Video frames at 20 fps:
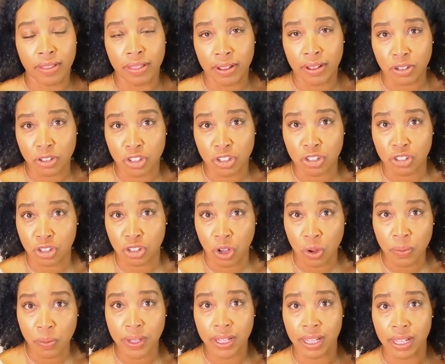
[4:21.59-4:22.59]
they're
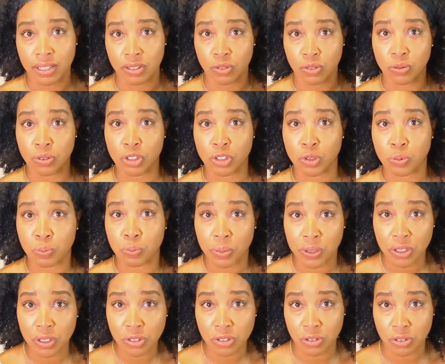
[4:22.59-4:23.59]
showing us from the
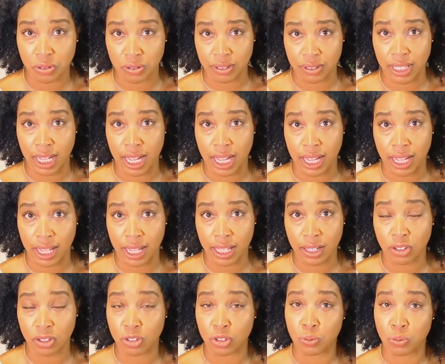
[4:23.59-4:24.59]
spiritual
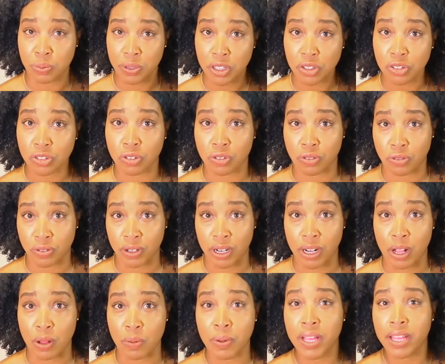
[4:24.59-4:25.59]
side, the spiritual
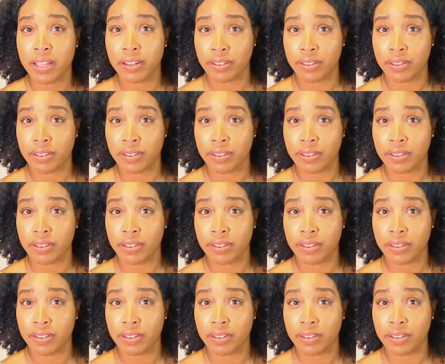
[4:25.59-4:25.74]
realm,